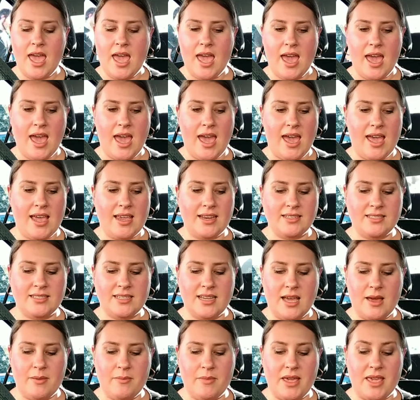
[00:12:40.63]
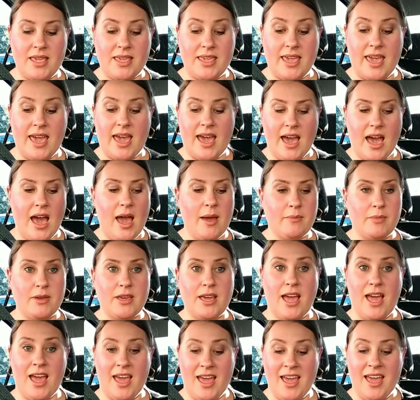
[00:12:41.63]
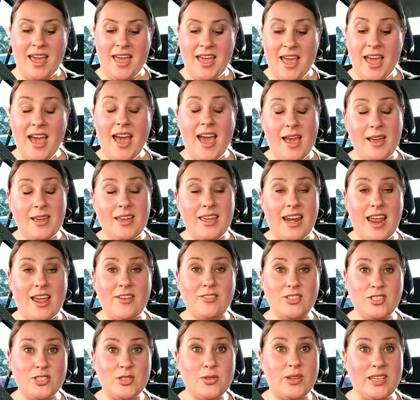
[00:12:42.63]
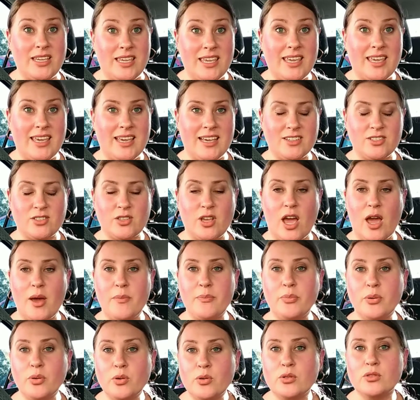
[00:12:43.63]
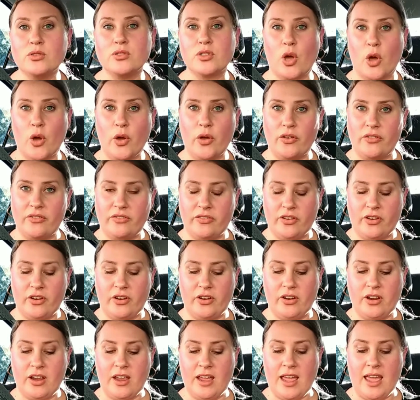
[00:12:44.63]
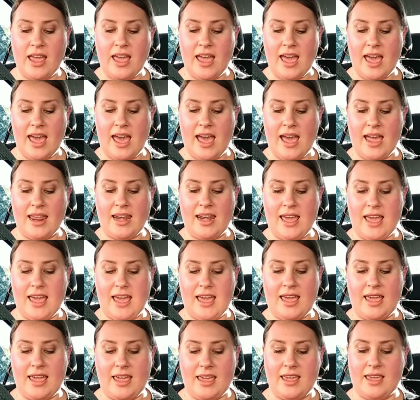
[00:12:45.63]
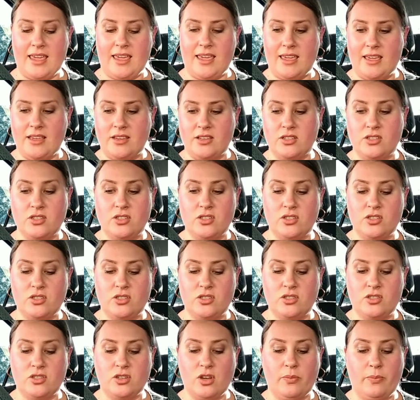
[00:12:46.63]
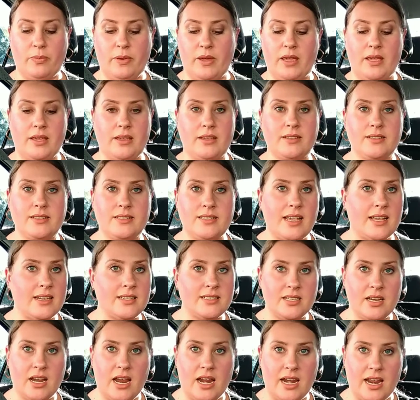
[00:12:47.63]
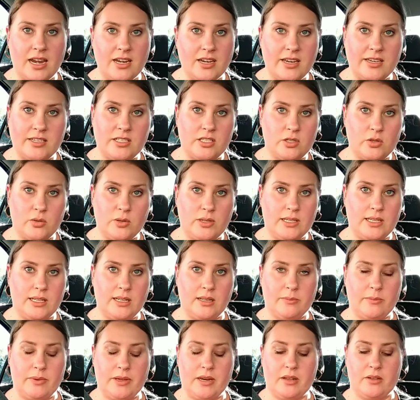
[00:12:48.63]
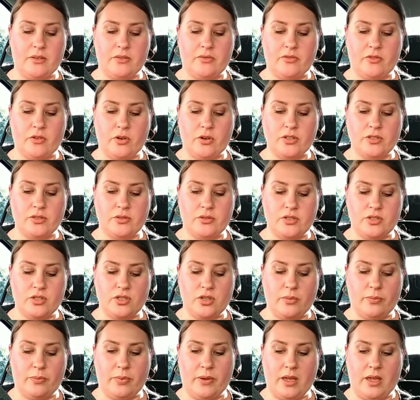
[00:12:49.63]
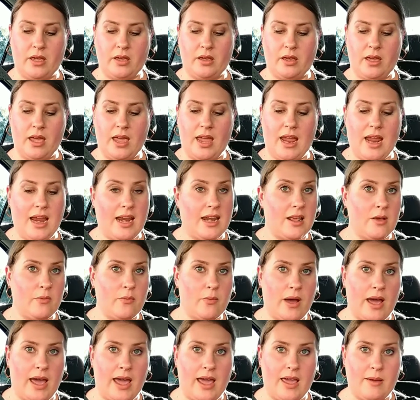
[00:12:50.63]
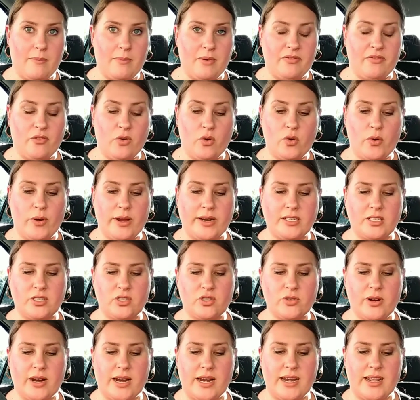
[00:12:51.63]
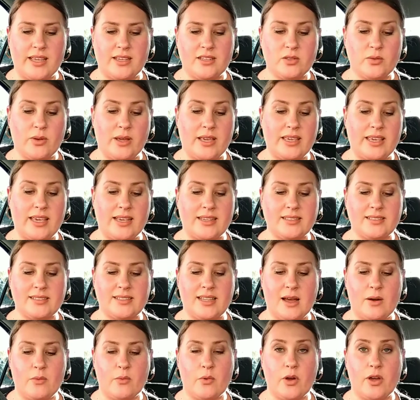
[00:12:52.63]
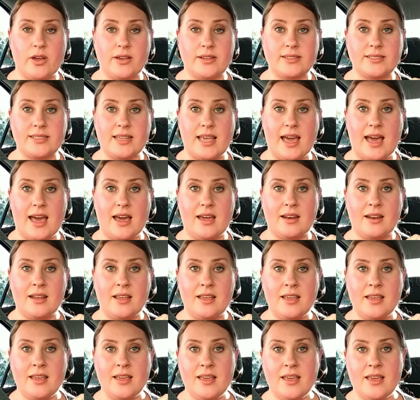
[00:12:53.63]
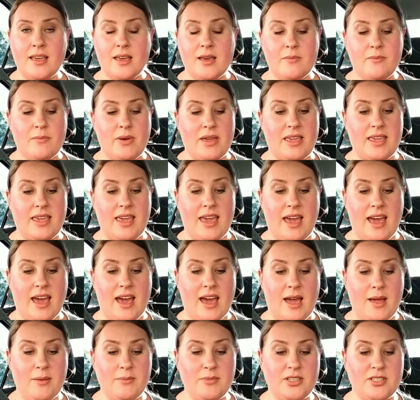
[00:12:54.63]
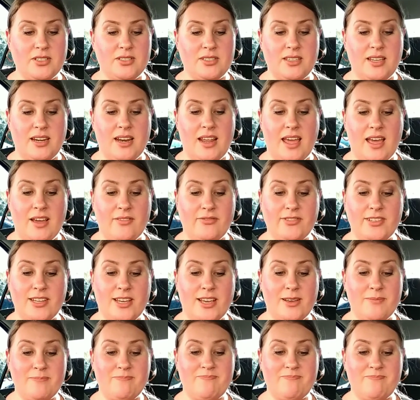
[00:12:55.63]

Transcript: and yeah, I'm gonna have to do it here. So I pulled over at a shopping center and I need to do a little bit of grocery shopping anyway before going to training, so I guess that works out. But yeah, I'm just gonna have to